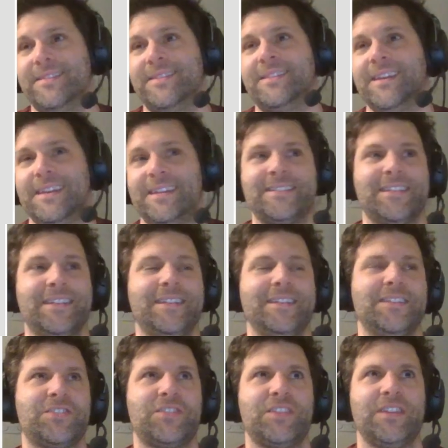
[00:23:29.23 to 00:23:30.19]
as it
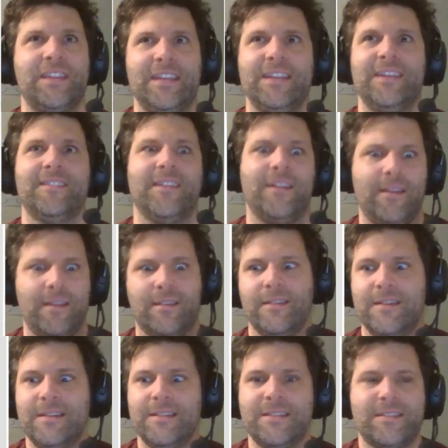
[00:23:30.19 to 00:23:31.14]
is to get
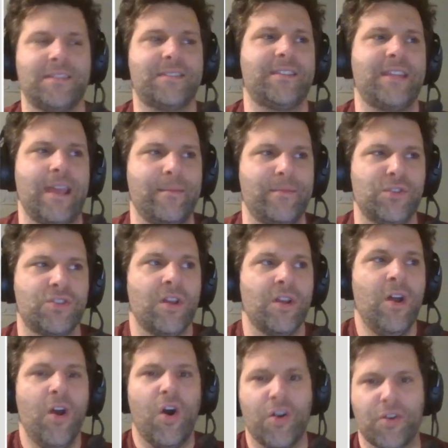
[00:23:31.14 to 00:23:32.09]
like 6 damage
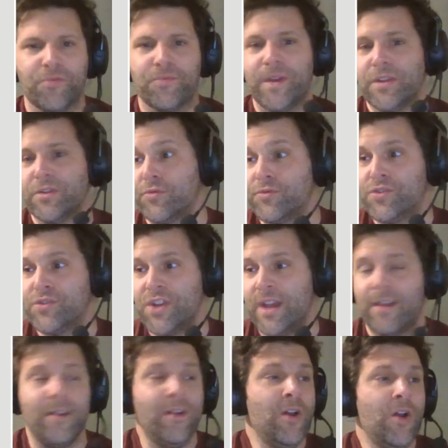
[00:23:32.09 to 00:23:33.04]
on a regular
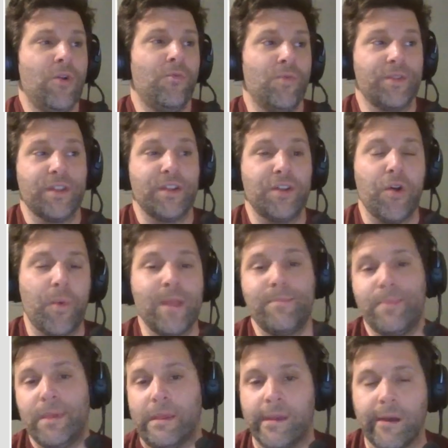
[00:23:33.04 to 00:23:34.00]
jet with a no
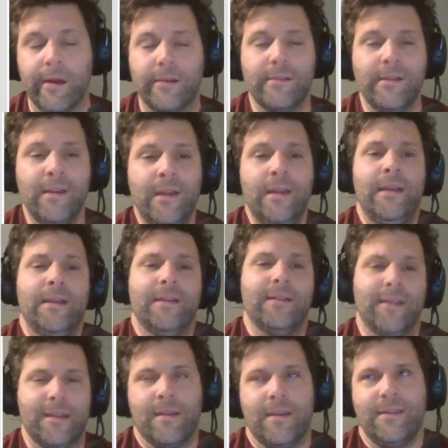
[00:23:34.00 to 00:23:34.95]
AP gun.
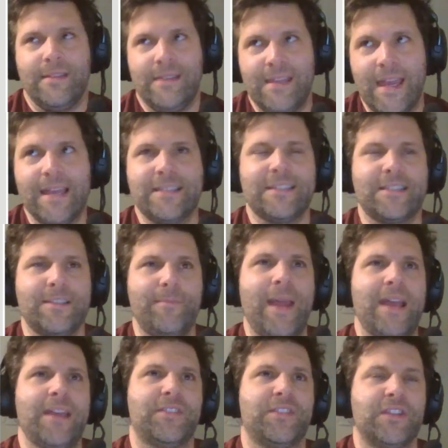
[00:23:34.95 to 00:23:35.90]
Like, yes, the
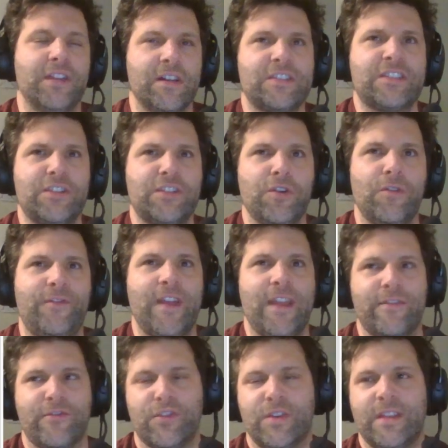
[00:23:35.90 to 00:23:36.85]
math does still
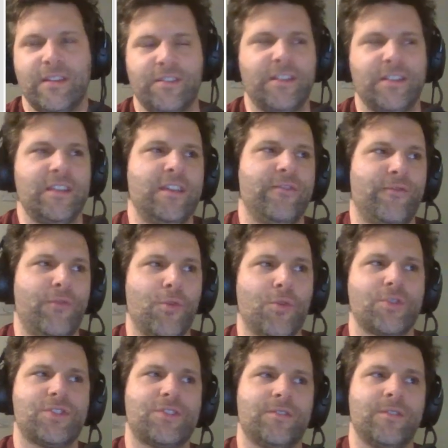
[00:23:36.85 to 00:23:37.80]
favor killing the
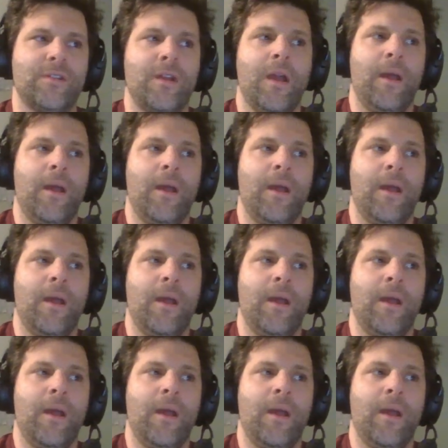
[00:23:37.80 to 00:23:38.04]
enforcer